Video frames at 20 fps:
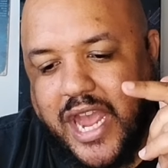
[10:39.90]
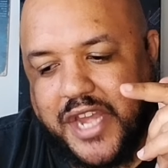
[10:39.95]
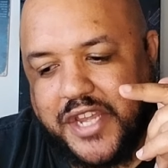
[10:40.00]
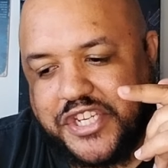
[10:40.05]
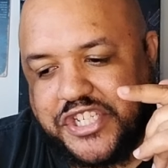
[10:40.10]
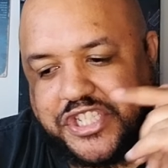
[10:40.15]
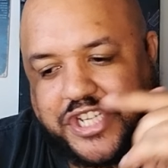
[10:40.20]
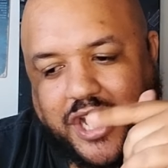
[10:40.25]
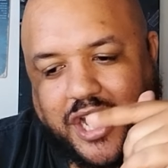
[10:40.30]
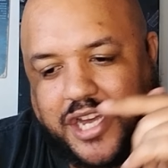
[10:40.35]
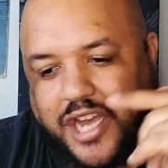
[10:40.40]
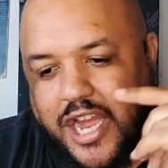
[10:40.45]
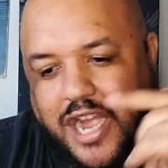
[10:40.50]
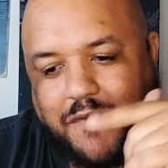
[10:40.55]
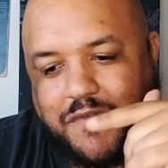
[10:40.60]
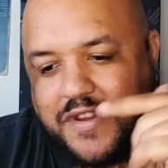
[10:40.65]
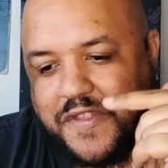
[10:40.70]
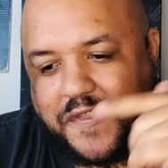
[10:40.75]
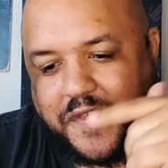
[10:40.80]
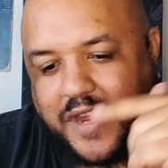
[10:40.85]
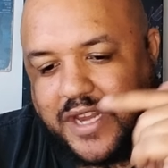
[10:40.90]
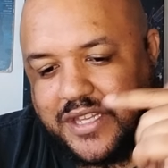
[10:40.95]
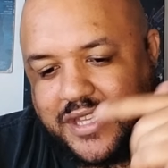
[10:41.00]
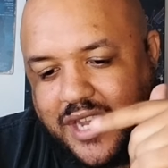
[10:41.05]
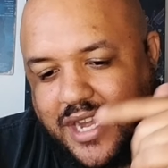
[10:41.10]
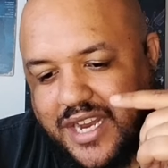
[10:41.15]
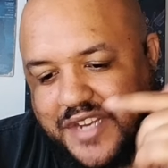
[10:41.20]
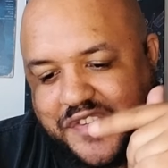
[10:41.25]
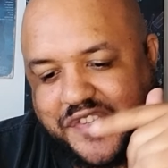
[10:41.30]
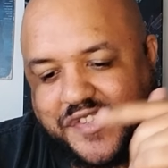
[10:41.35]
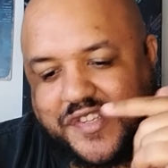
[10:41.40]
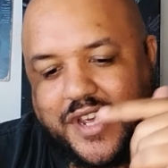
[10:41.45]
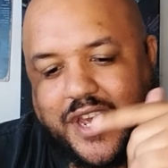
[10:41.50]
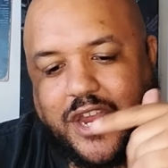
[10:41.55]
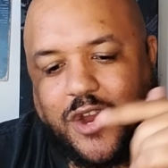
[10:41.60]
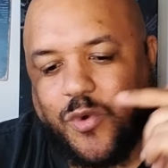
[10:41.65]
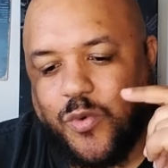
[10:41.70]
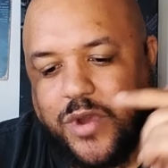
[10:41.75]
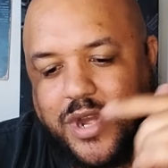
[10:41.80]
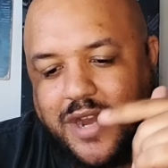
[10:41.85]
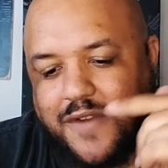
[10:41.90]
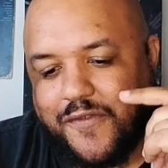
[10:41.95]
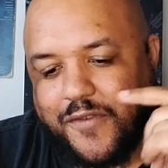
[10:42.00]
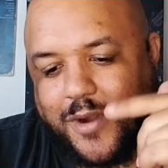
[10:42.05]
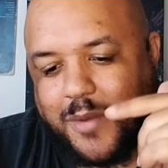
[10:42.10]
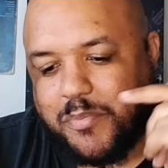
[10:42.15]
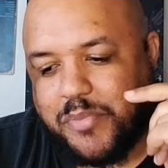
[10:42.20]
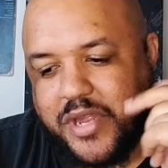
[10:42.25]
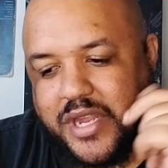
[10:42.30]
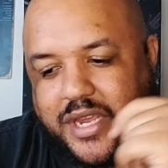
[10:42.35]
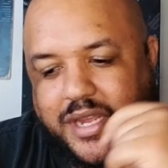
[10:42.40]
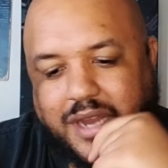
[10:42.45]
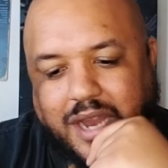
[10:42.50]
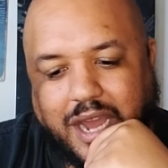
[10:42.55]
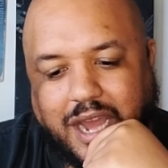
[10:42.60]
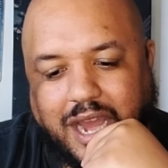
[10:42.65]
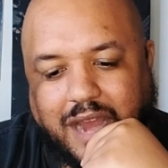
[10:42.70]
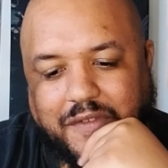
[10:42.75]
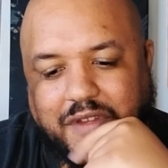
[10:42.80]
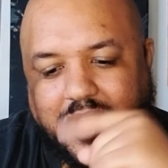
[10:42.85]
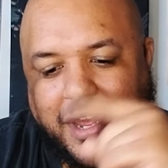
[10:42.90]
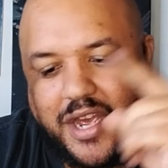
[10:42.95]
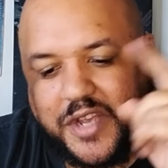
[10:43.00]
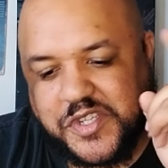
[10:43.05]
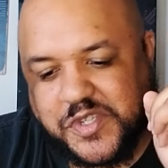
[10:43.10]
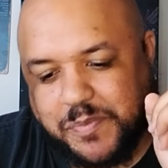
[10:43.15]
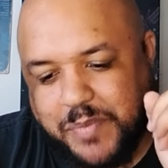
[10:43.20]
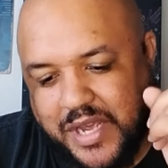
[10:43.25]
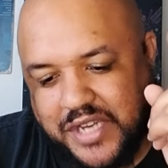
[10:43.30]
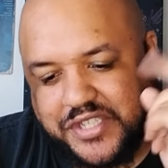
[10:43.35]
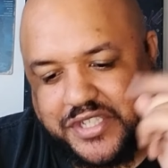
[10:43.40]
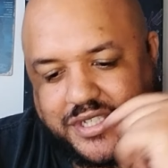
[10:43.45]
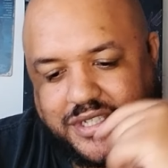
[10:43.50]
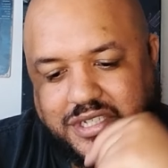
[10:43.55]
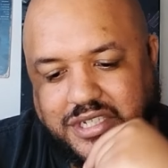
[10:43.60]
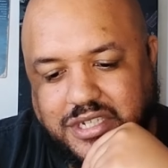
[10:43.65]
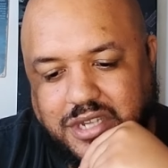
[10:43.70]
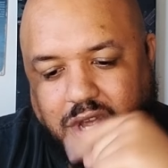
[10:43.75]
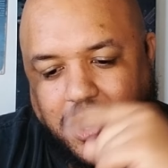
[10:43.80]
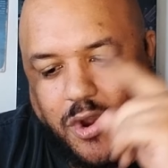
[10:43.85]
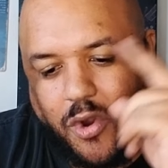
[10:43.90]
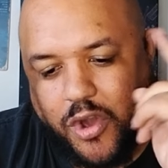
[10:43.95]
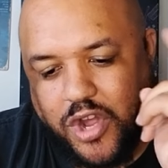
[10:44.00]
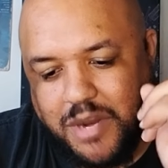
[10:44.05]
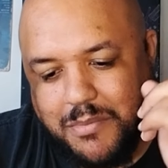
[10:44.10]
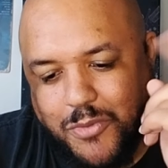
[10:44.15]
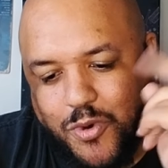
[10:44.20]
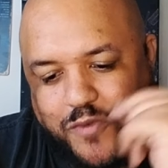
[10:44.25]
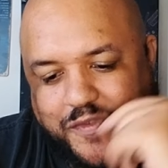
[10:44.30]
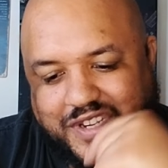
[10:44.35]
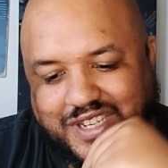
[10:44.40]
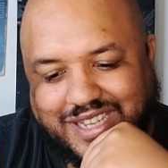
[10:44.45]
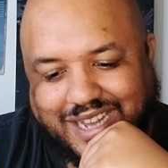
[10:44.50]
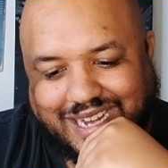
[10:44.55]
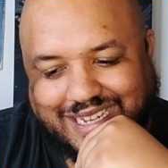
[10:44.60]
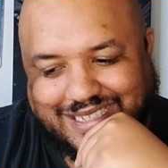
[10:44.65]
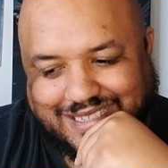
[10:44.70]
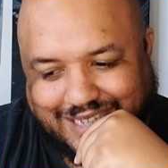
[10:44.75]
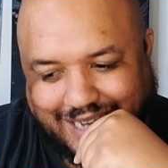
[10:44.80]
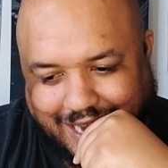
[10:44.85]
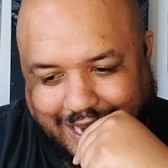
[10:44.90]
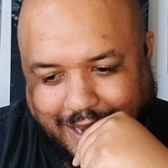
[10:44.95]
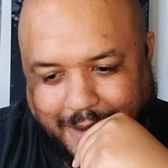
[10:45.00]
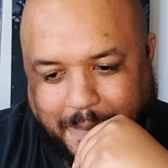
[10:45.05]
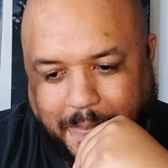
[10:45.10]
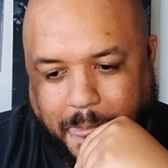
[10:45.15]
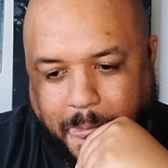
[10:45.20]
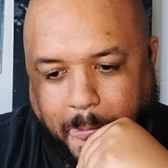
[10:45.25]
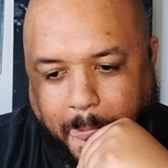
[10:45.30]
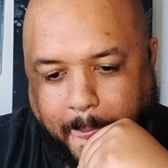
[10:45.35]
and check everything that I say or whatever opinion I have, especially on a movie like that.